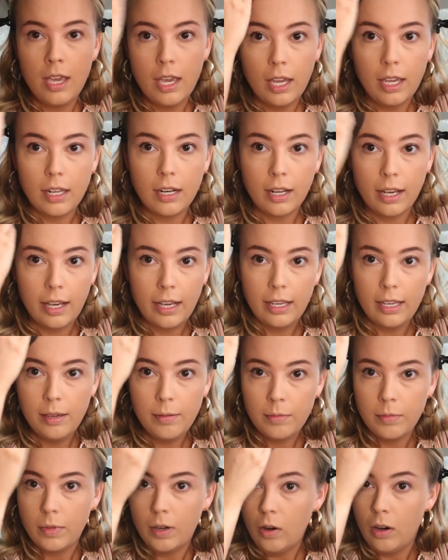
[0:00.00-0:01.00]
And I
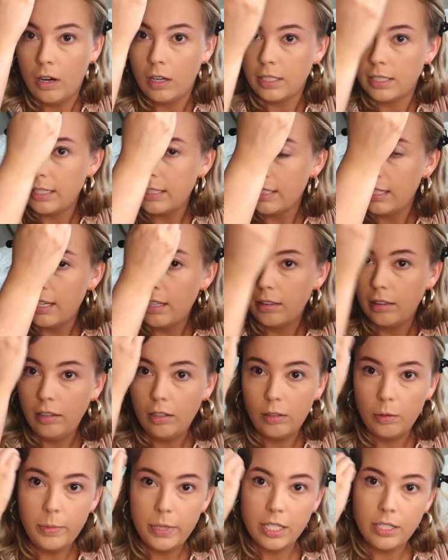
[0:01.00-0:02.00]
am honestly a
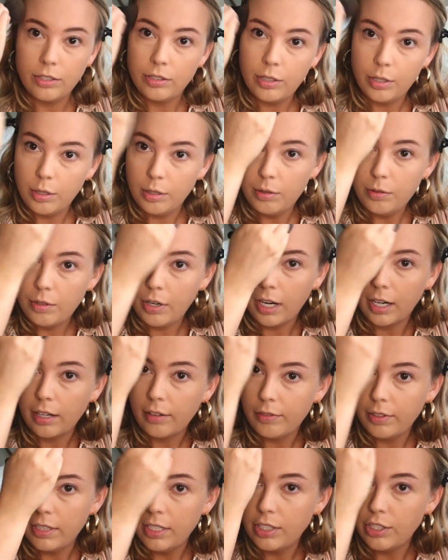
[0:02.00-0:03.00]
little bit too dark
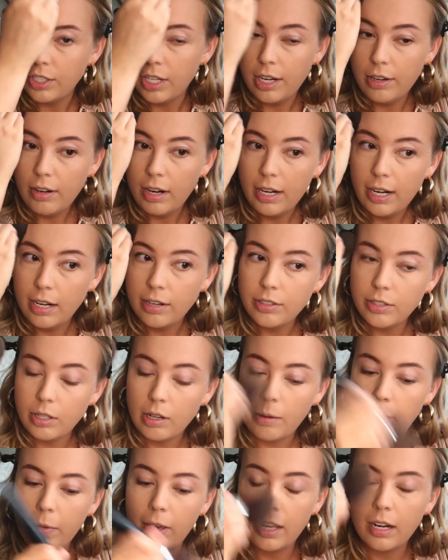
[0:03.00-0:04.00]
for this shade right now, so
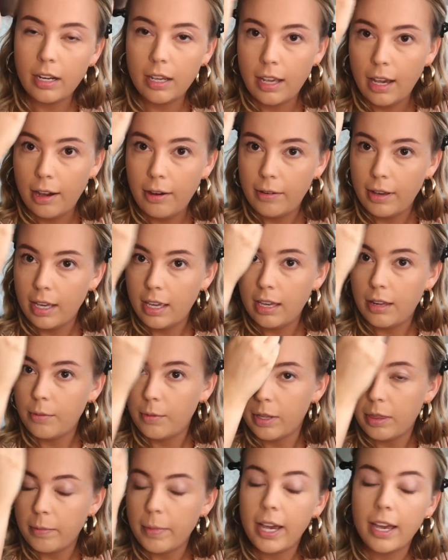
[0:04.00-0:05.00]
I'm gonna go in
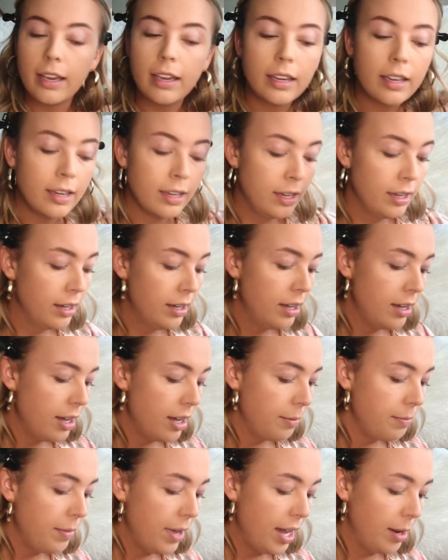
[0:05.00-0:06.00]
with my
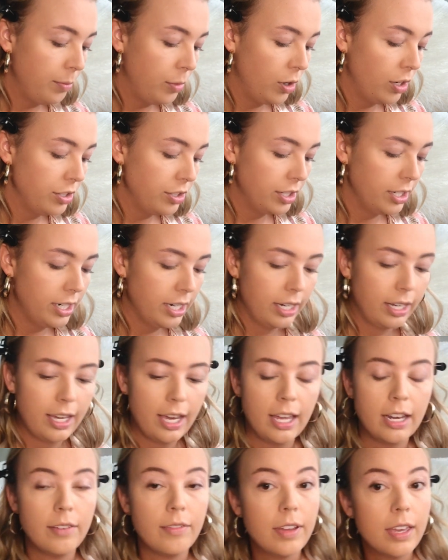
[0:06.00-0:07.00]
matte bronzer and
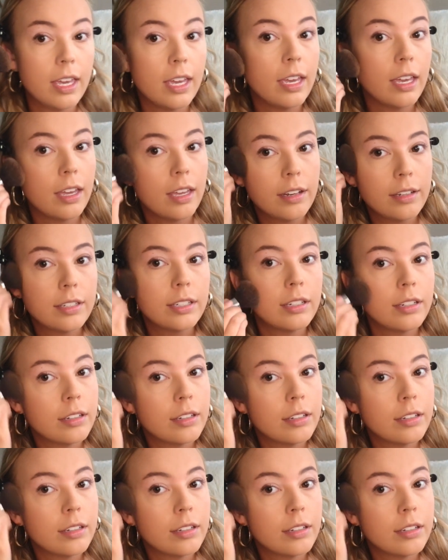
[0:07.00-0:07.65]
kind of hit